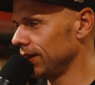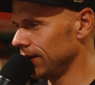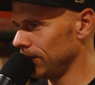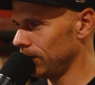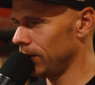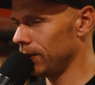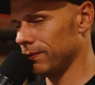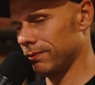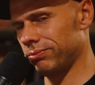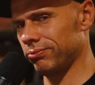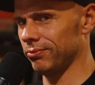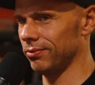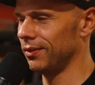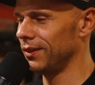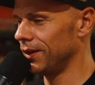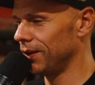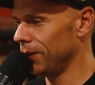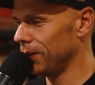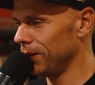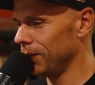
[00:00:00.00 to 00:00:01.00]

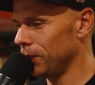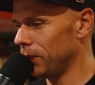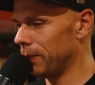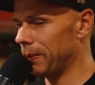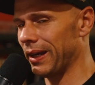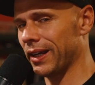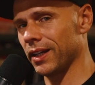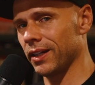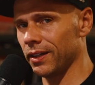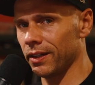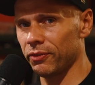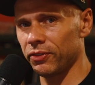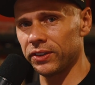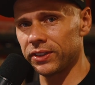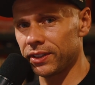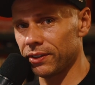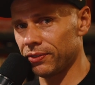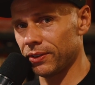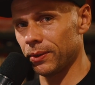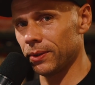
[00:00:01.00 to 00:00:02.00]
We're making a
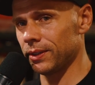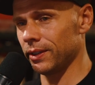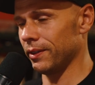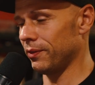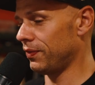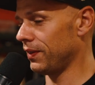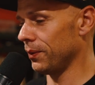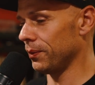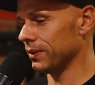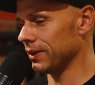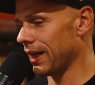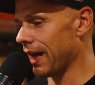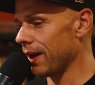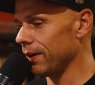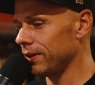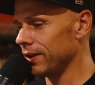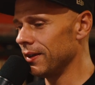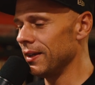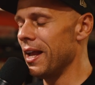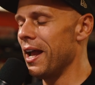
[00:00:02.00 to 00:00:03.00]
difference if they were
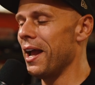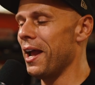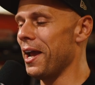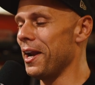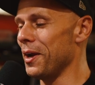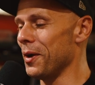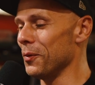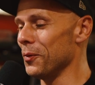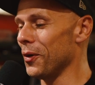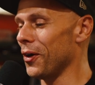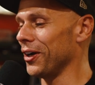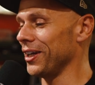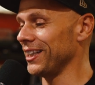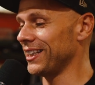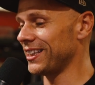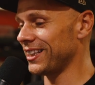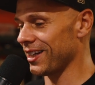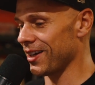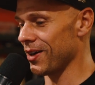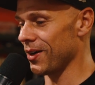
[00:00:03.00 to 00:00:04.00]
loud. Anyway, right,
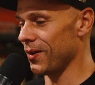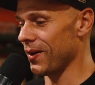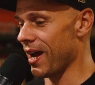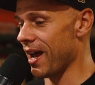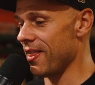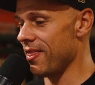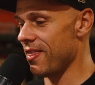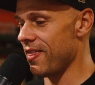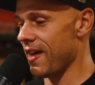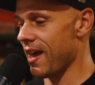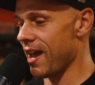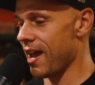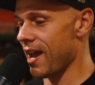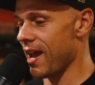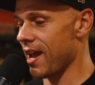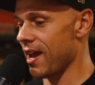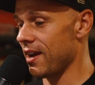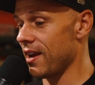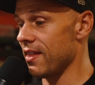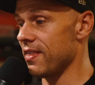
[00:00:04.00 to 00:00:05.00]
so, and
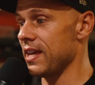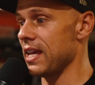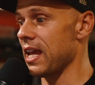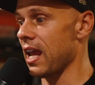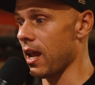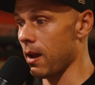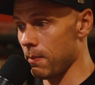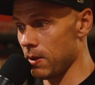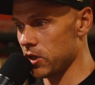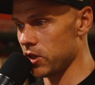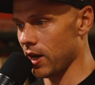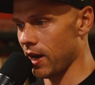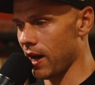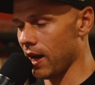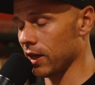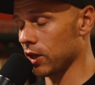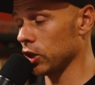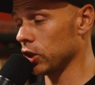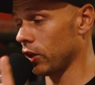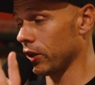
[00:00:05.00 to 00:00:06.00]
then the
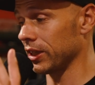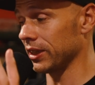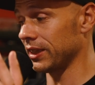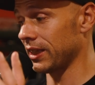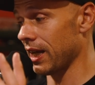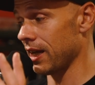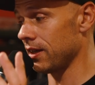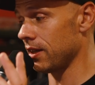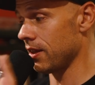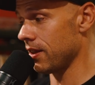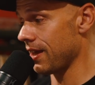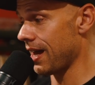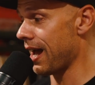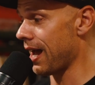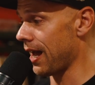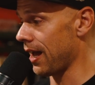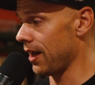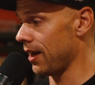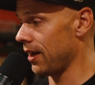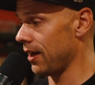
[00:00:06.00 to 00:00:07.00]
imager. Because like I said,
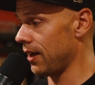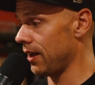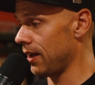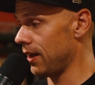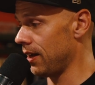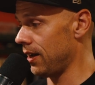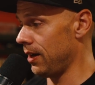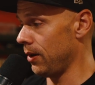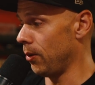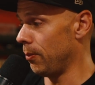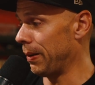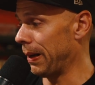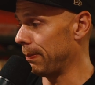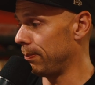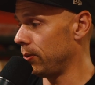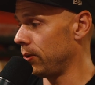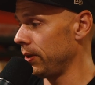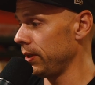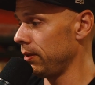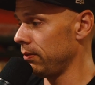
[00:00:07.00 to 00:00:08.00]
that little bad
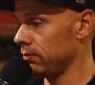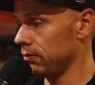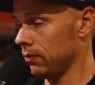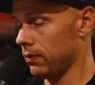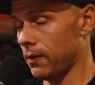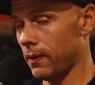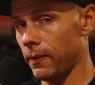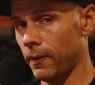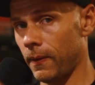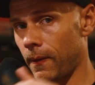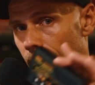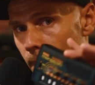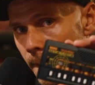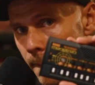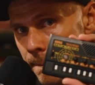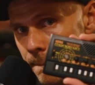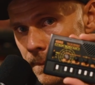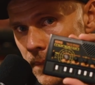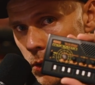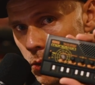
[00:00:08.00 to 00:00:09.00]
boy,
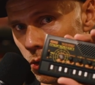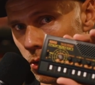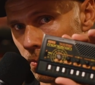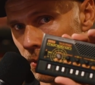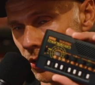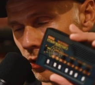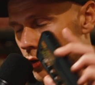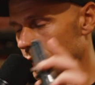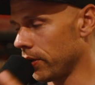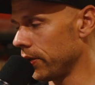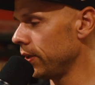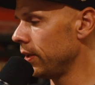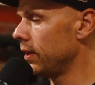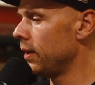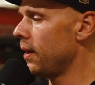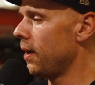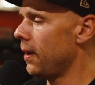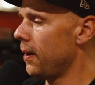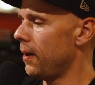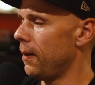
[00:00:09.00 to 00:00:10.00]
the Korg Monotron,
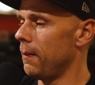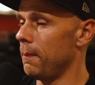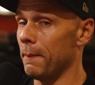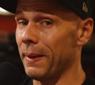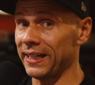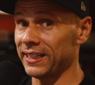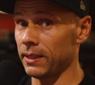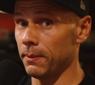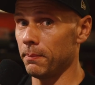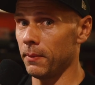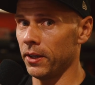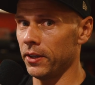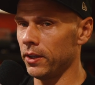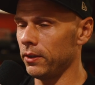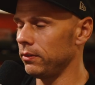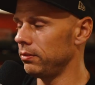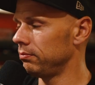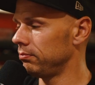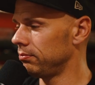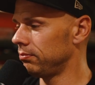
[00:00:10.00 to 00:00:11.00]
makes it
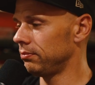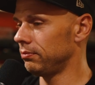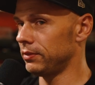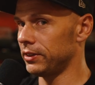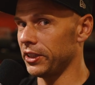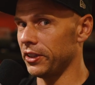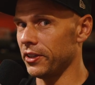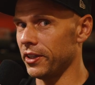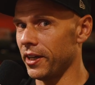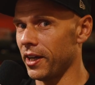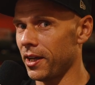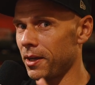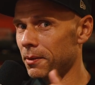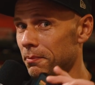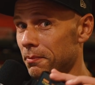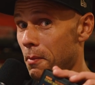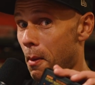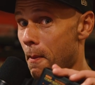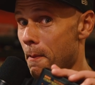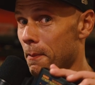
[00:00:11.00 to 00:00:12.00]
mono. It's in the name,
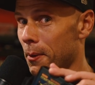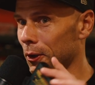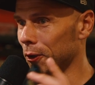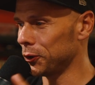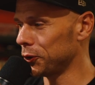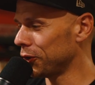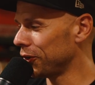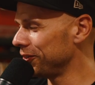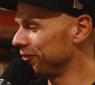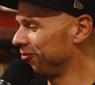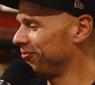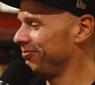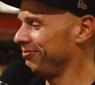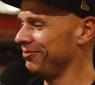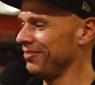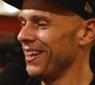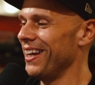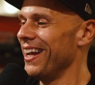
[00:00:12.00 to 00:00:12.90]
Monotron.